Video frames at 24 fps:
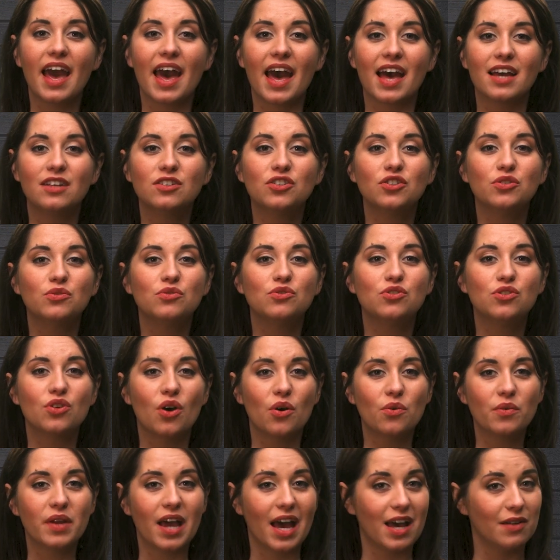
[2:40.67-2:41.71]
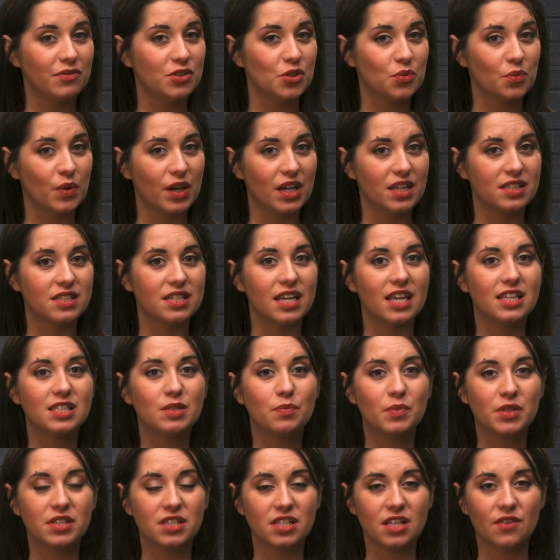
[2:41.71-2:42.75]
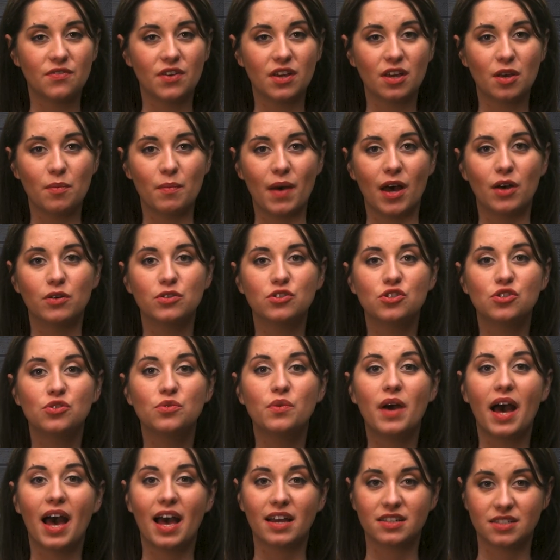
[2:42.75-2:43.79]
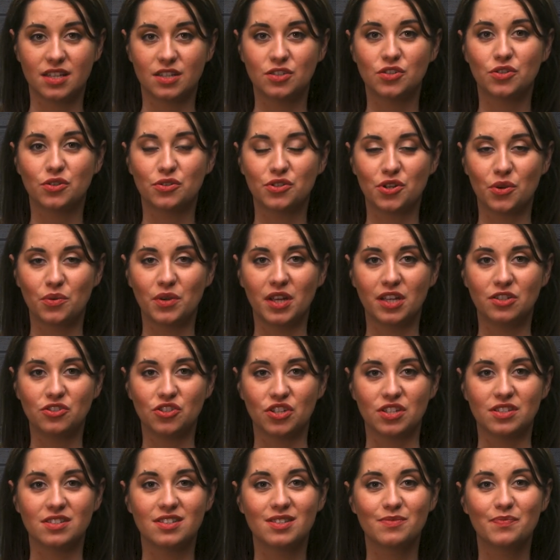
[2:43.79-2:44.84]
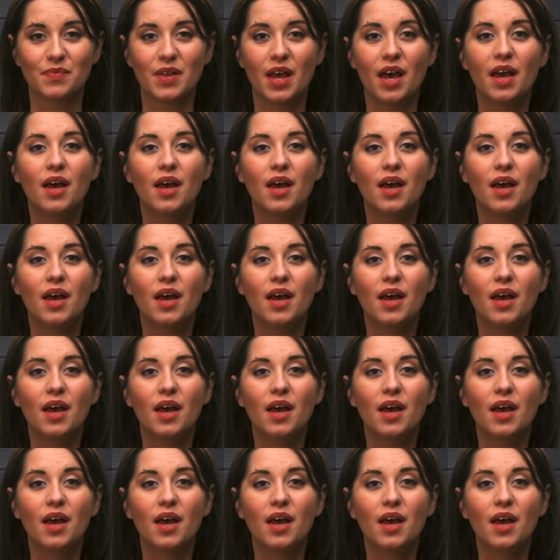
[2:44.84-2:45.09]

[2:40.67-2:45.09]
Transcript: and you don't have to raise a specific amount to access your donations.